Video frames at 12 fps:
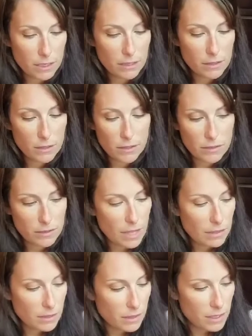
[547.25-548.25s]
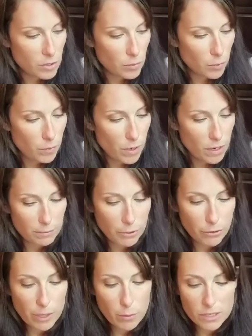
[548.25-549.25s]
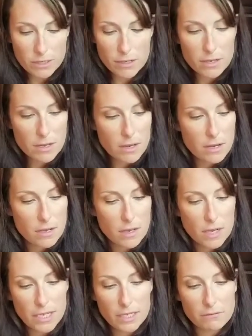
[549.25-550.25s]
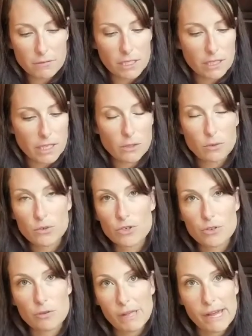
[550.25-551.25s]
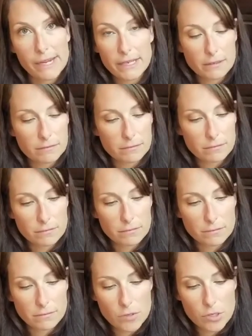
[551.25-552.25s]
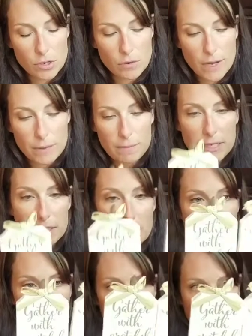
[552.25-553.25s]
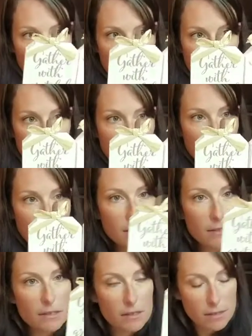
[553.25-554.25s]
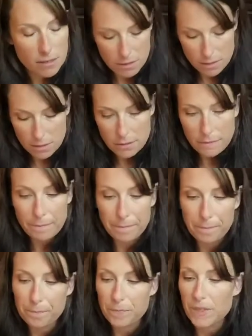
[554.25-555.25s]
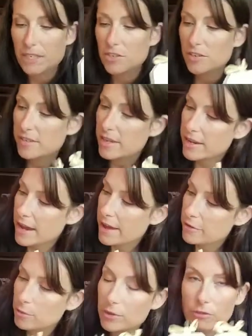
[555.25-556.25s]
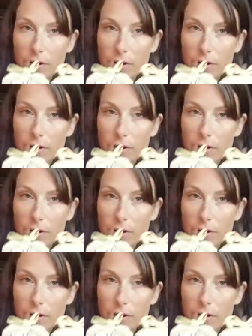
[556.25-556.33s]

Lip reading: and then these cream ones. I didn't really like the orange or the black, so I picked up 3 of these. They just say gather with